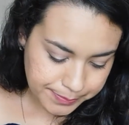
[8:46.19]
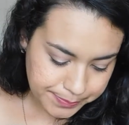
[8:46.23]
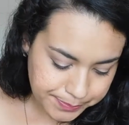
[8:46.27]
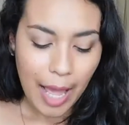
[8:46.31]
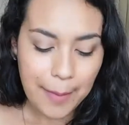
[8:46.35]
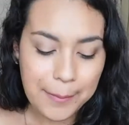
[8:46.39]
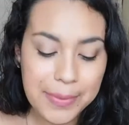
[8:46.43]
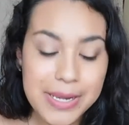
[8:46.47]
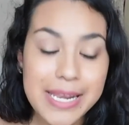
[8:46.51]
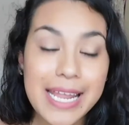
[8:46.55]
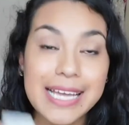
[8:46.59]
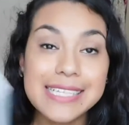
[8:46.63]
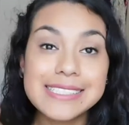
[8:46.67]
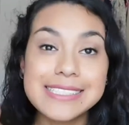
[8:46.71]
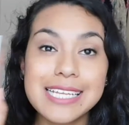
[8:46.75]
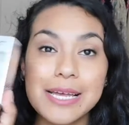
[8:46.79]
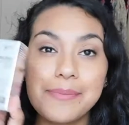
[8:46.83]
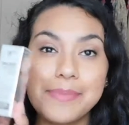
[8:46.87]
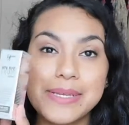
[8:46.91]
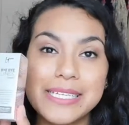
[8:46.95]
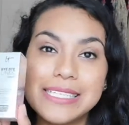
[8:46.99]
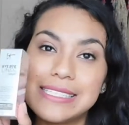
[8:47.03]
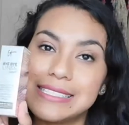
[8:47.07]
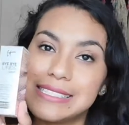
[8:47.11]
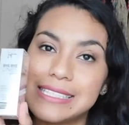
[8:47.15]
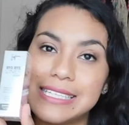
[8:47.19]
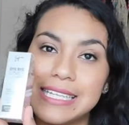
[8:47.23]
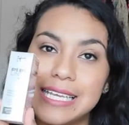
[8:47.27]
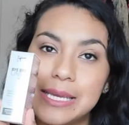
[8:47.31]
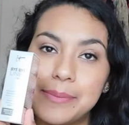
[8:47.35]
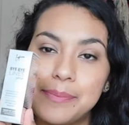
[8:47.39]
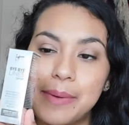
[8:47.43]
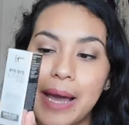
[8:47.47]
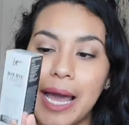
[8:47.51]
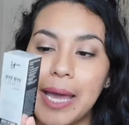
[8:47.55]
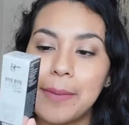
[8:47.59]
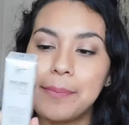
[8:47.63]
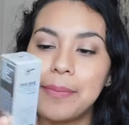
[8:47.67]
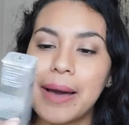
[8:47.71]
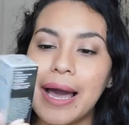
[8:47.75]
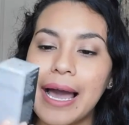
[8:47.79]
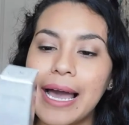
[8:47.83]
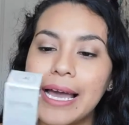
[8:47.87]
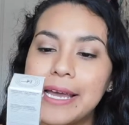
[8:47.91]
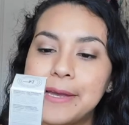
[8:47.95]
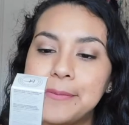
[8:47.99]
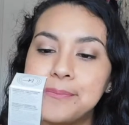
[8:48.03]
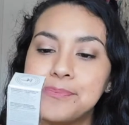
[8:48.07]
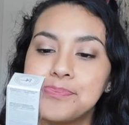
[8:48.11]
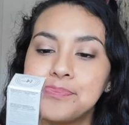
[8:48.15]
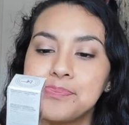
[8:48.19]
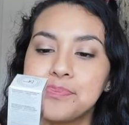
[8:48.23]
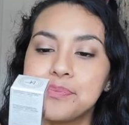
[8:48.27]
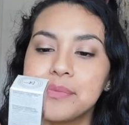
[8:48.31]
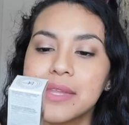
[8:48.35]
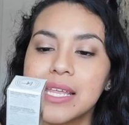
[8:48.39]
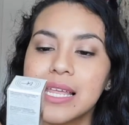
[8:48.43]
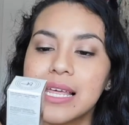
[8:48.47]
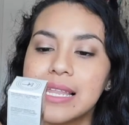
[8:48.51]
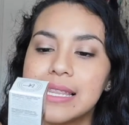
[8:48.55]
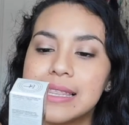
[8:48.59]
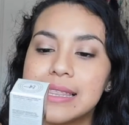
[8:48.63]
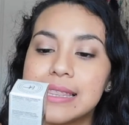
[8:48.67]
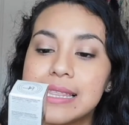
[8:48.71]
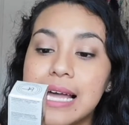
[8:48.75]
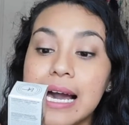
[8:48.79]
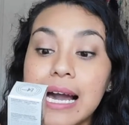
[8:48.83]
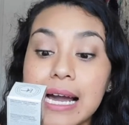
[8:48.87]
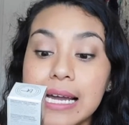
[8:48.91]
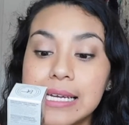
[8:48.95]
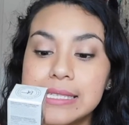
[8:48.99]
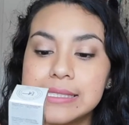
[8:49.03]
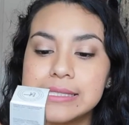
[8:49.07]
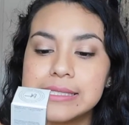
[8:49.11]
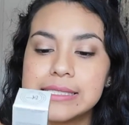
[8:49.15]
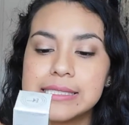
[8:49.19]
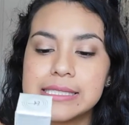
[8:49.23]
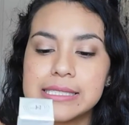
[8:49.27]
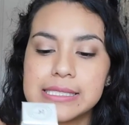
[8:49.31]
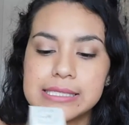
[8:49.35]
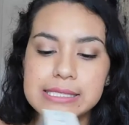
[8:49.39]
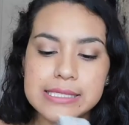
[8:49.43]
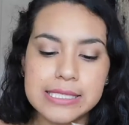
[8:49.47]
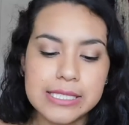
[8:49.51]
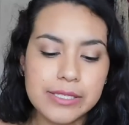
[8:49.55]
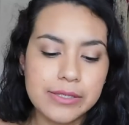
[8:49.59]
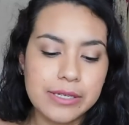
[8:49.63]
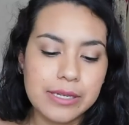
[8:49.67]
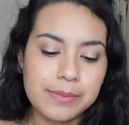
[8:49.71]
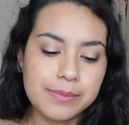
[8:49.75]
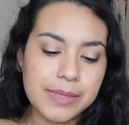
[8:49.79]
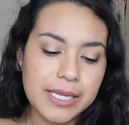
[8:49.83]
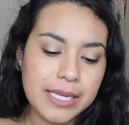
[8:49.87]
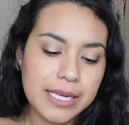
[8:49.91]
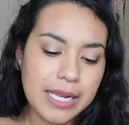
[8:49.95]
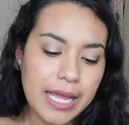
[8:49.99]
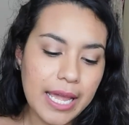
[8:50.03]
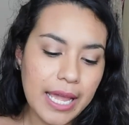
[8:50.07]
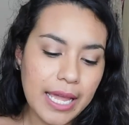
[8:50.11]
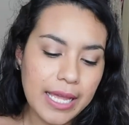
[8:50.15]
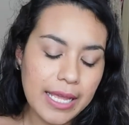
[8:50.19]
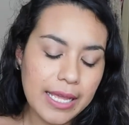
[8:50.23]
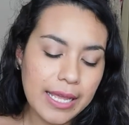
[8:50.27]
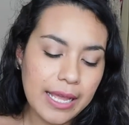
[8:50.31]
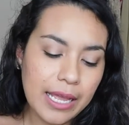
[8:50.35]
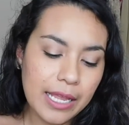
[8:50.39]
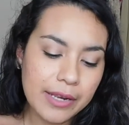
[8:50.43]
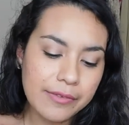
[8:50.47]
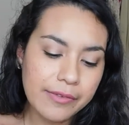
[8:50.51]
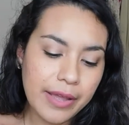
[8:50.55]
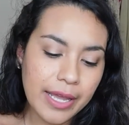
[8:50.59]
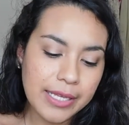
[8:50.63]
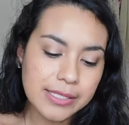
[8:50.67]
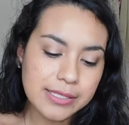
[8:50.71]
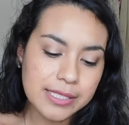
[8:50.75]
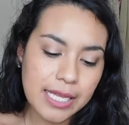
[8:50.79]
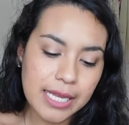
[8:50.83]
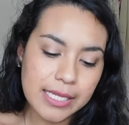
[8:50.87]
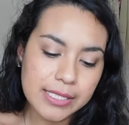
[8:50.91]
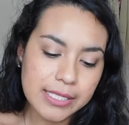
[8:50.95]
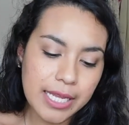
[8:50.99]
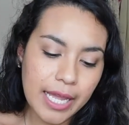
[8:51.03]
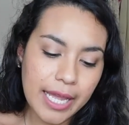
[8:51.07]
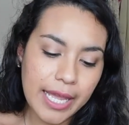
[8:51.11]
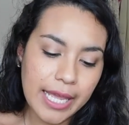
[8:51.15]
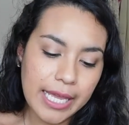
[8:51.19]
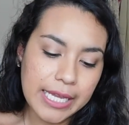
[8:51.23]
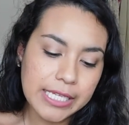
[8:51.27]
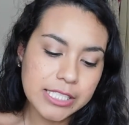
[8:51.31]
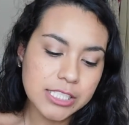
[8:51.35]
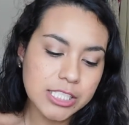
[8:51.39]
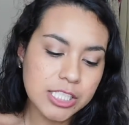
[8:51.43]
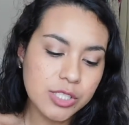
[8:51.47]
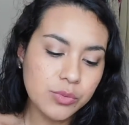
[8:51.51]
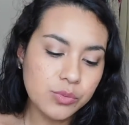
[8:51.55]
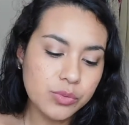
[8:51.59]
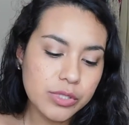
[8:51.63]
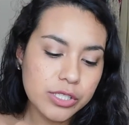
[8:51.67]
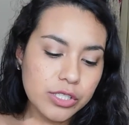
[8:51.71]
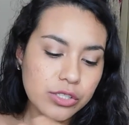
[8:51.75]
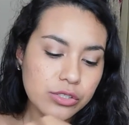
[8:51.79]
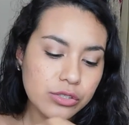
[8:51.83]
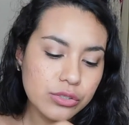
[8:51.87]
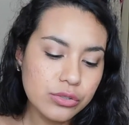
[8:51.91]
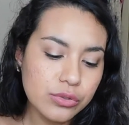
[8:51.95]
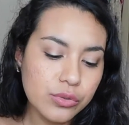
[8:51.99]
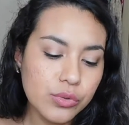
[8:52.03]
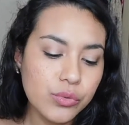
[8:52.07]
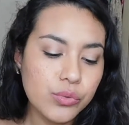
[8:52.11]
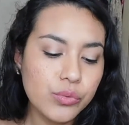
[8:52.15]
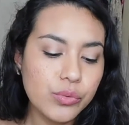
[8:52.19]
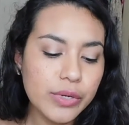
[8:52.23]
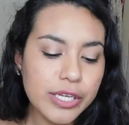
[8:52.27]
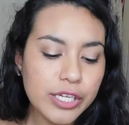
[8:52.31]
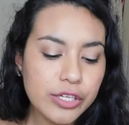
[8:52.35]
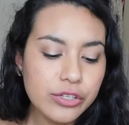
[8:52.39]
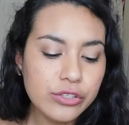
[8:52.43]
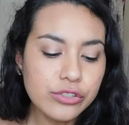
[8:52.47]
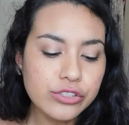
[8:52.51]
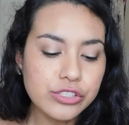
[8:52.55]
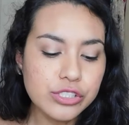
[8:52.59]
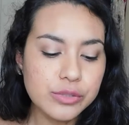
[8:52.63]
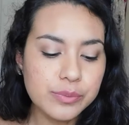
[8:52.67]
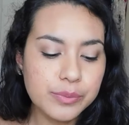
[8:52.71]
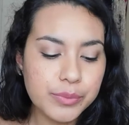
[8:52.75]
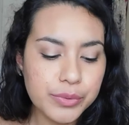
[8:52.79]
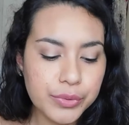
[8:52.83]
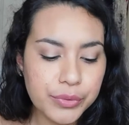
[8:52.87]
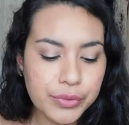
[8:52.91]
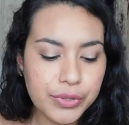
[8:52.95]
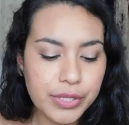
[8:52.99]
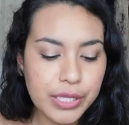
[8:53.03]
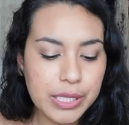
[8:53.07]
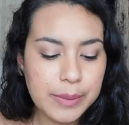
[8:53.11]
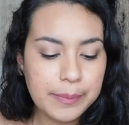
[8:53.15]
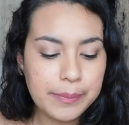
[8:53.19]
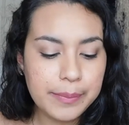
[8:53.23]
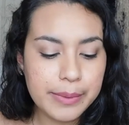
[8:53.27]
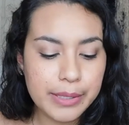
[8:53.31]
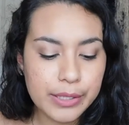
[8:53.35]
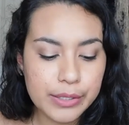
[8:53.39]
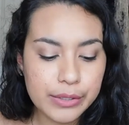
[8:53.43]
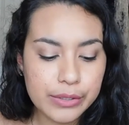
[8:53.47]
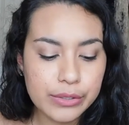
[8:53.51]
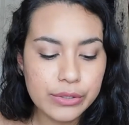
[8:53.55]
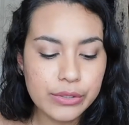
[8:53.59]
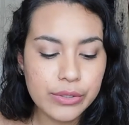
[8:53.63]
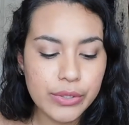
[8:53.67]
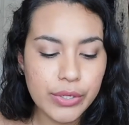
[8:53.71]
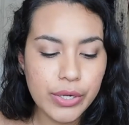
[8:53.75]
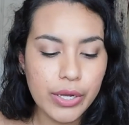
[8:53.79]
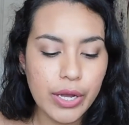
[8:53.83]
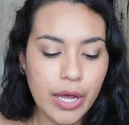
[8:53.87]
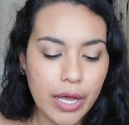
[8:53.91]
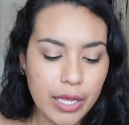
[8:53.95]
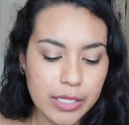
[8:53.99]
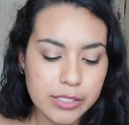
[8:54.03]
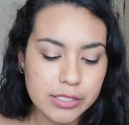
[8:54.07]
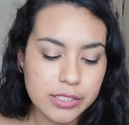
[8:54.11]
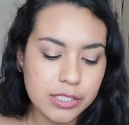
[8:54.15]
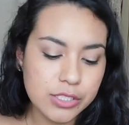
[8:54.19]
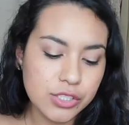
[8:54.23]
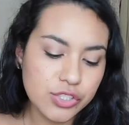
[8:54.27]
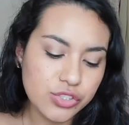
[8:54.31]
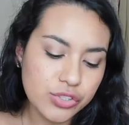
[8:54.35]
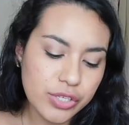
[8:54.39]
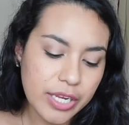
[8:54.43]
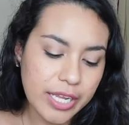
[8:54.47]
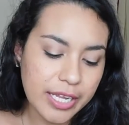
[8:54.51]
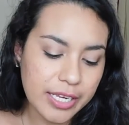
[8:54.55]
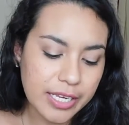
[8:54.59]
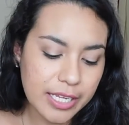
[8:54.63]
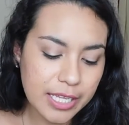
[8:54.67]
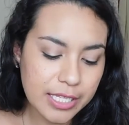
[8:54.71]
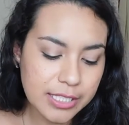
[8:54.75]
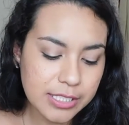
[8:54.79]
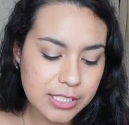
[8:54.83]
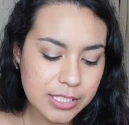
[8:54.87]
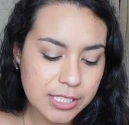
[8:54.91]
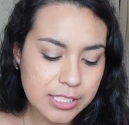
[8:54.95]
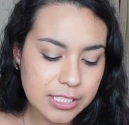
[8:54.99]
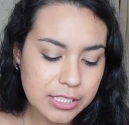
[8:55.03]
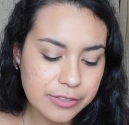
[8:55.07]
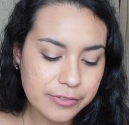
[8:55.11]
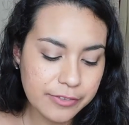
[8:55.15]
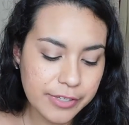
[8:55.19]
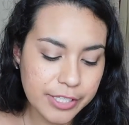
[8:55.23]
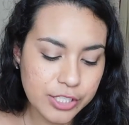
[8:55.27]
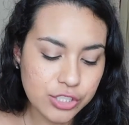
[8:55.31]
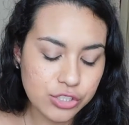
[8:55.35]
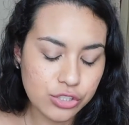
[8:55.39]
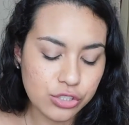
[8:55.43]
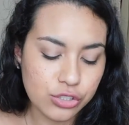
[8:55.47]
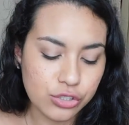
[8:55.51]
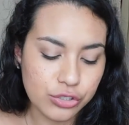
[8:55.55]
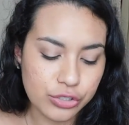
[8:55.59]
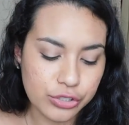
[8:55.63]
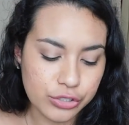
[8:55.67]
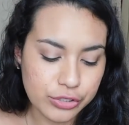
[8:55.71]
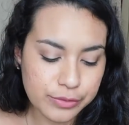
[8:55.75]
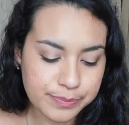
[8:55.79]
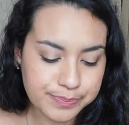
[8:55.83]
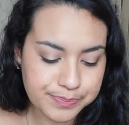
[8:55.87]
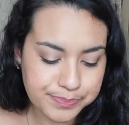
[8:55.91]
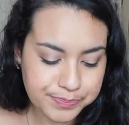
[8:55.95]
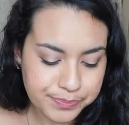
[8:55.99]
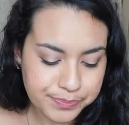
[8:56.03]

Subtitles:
But next up is the Bye Bye Lines Serum and Advanced Anti-Aging Wrinkle Smoothing Miracle Concentrate. It's a facial oil.